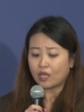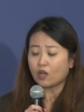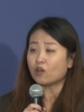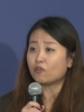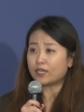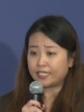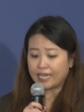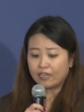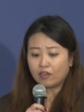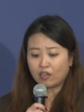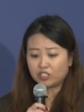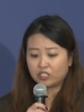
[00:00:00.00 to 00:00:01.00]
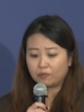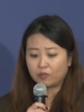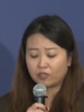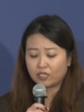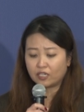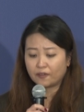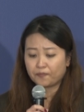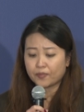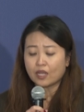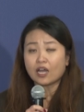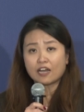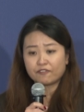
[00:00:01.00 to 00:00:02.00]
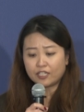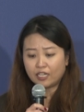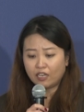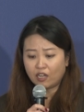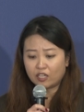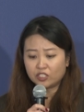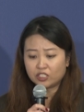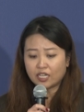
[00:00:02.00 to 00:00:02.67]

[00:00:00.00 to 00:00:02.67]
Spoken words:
We will then launch the book. After the launch,